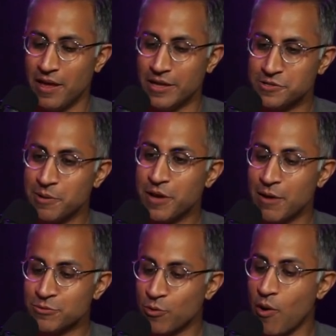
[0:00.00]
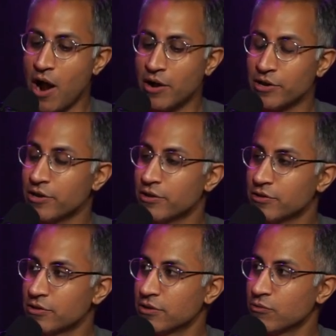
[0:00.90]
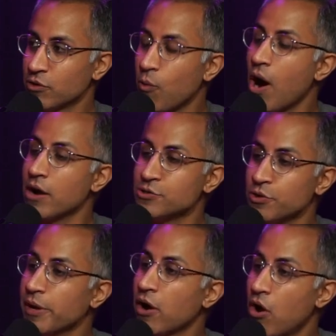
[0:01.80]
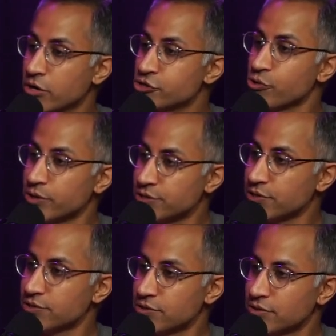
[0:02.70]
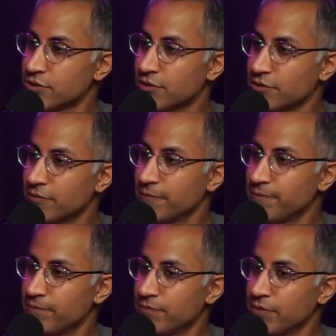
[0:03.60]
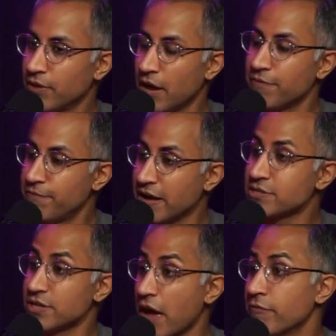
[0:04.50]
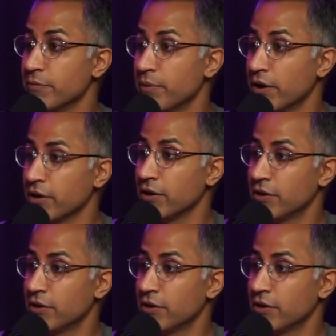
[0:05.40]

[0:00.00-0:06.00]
it sometimes require requires you to make hard choices. Yeah, that's true. That affects everybody.